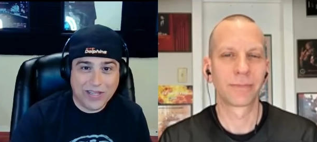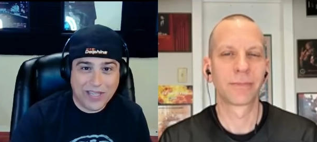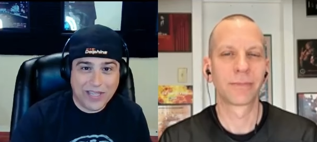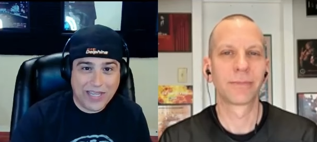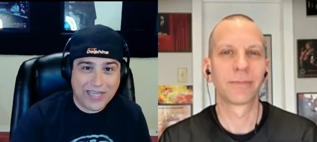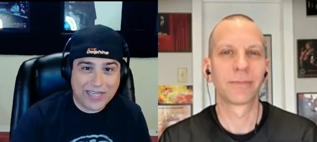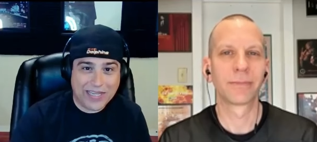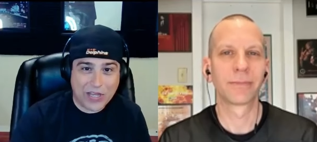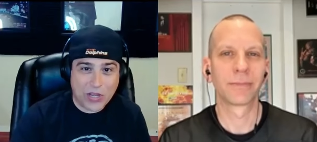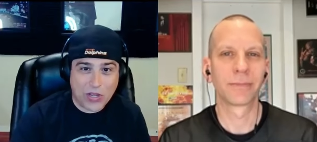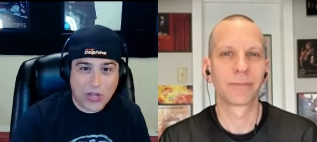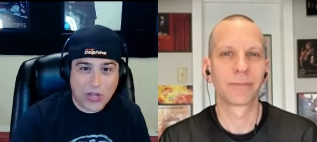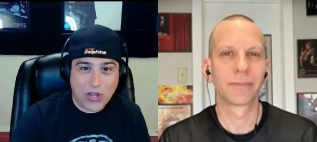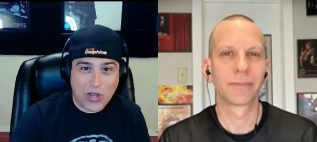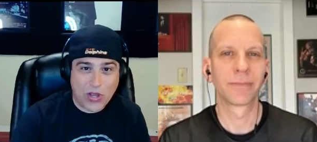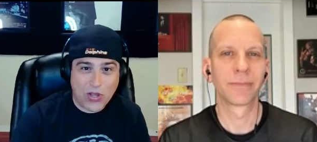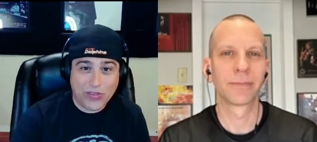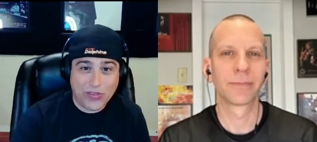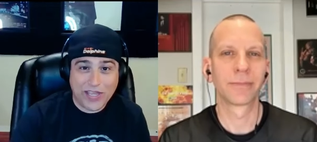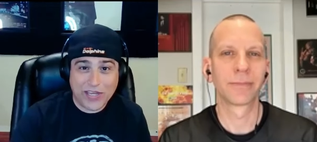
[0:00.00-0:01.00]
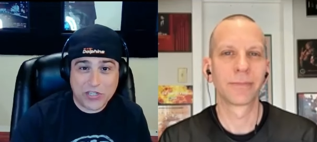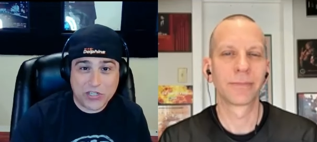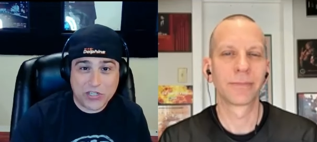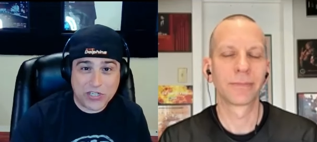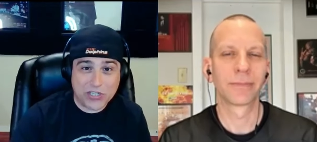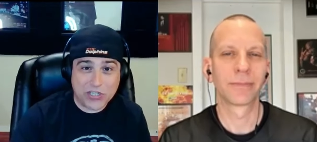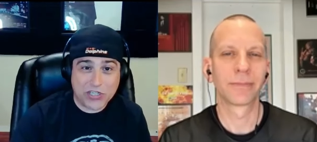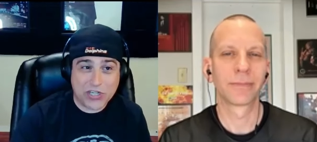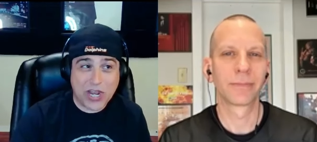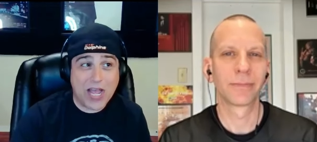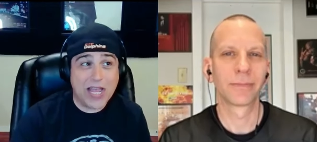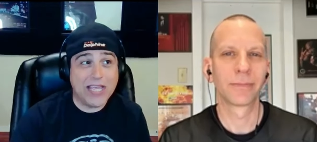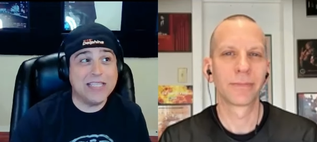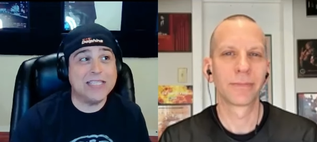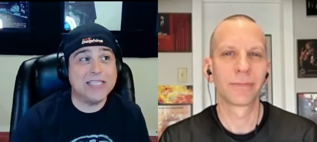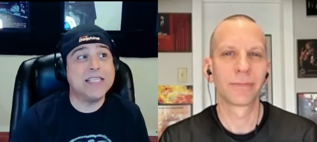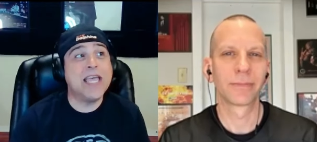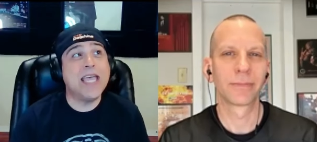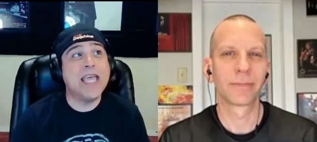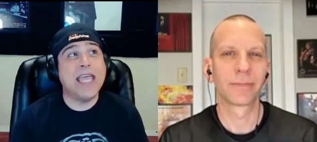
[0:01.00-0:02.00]
Speaker 1: like all that shit
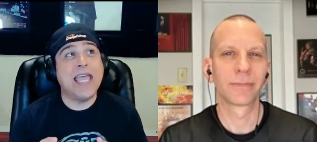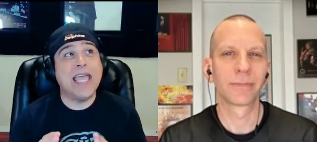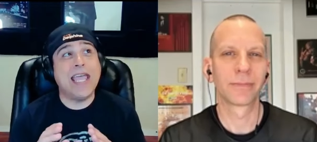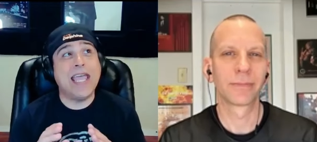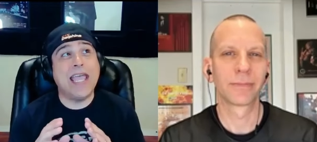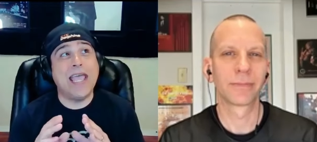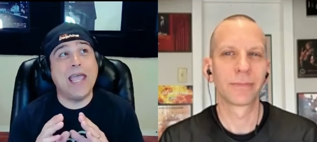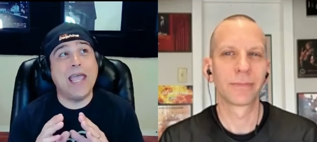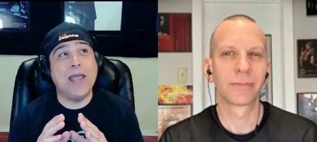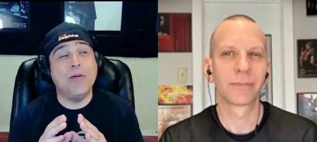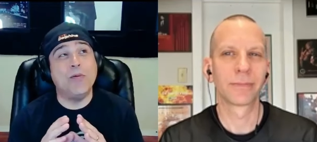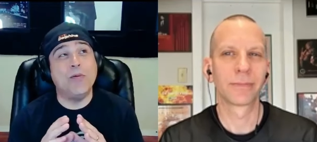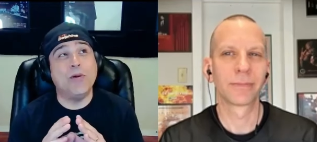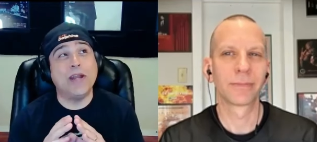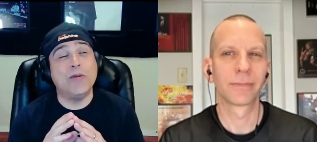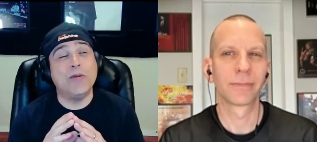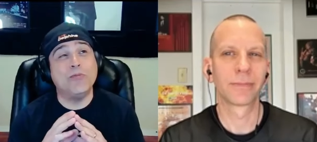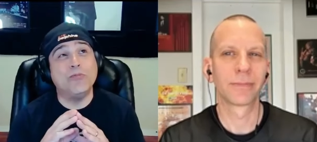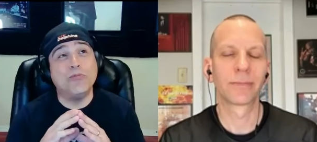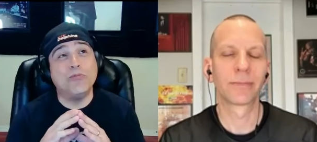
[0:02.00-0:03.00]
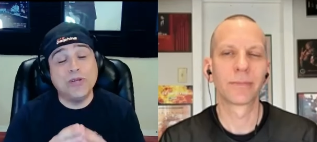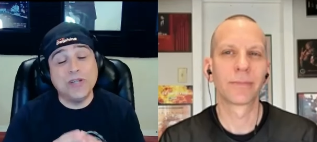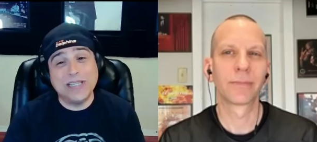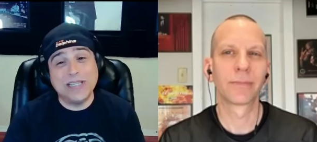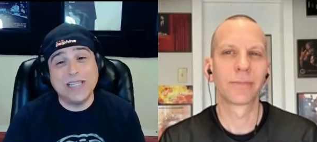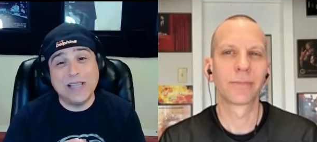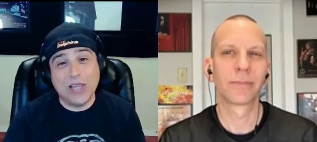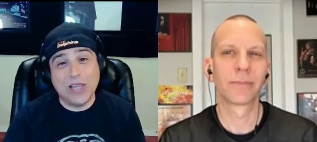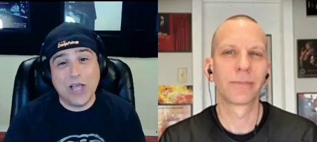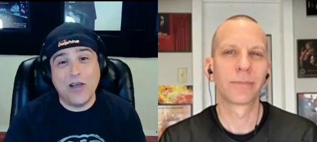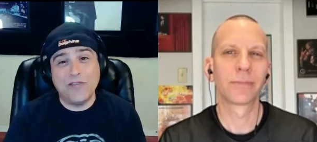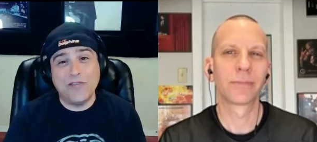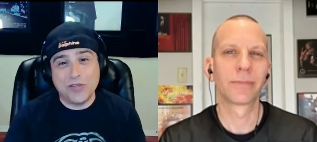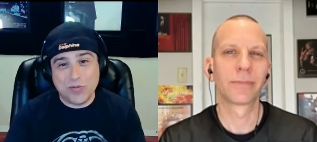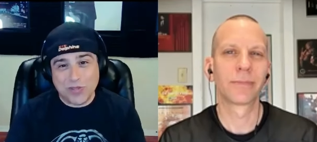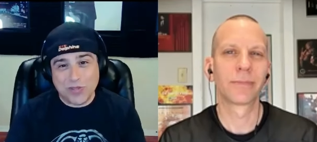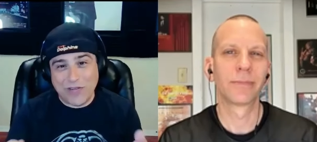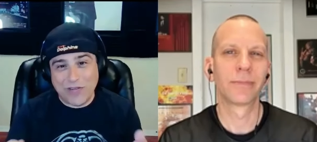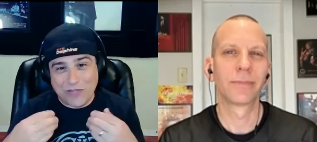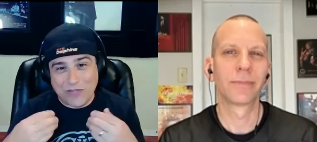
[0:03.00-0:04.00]
shines. And what I really love
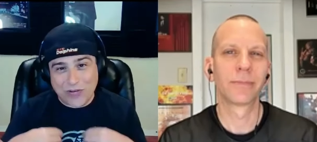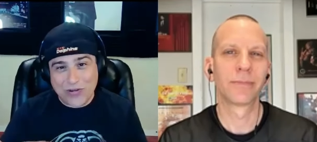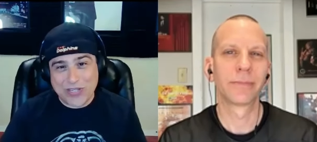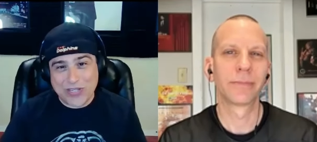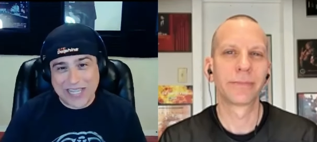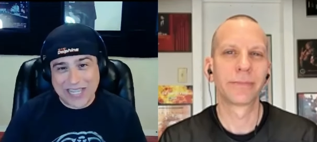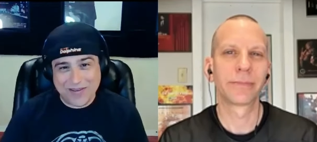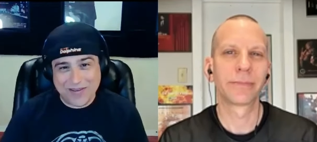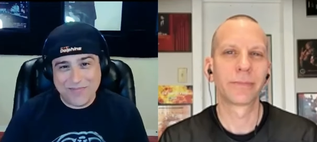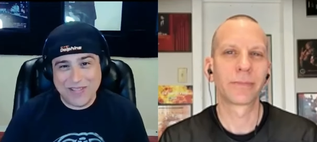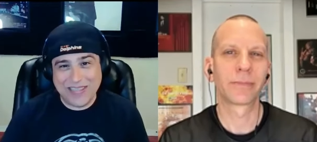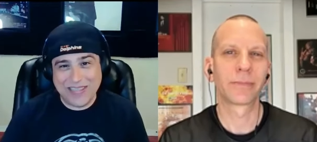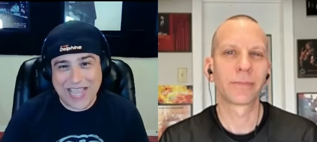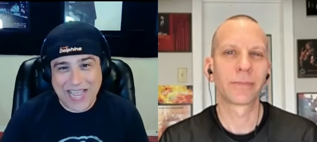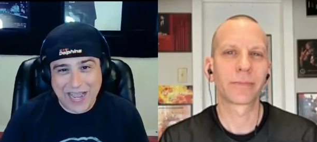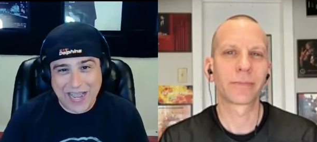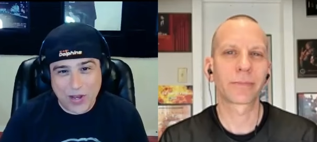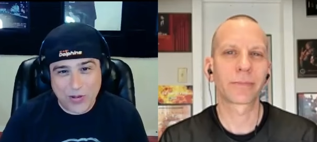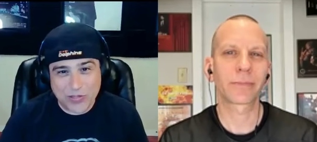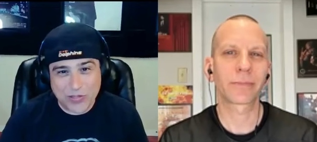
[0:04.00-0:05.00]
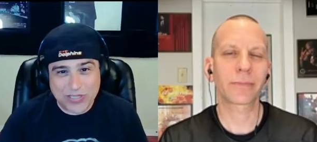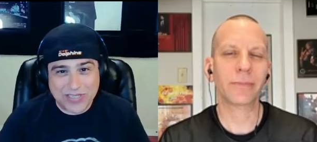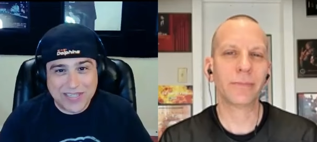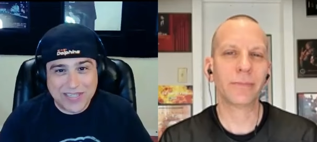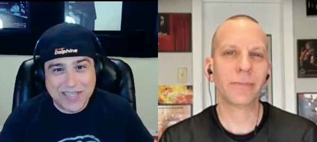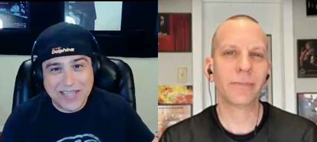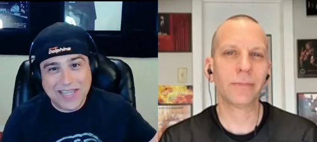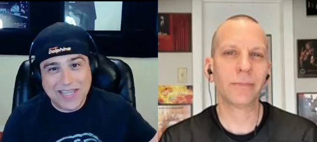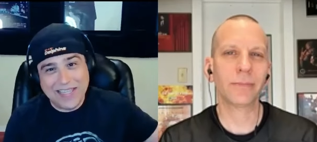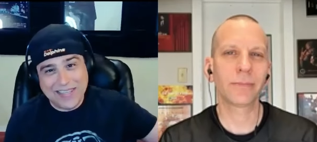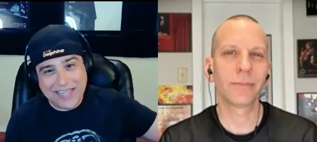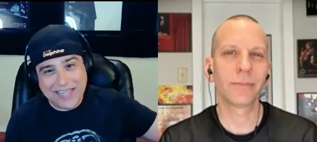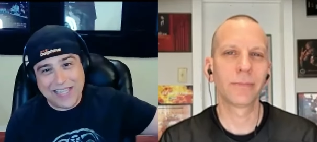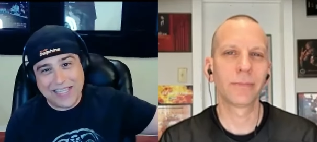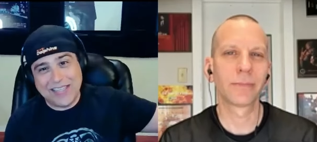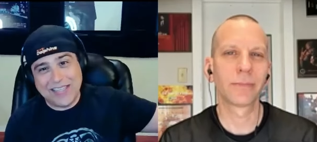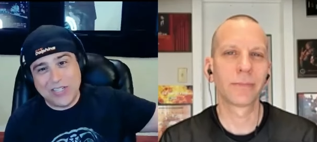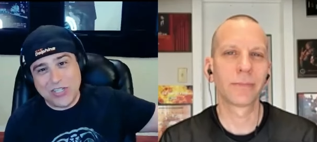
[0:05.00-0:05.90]
is when they first get him in the house and they got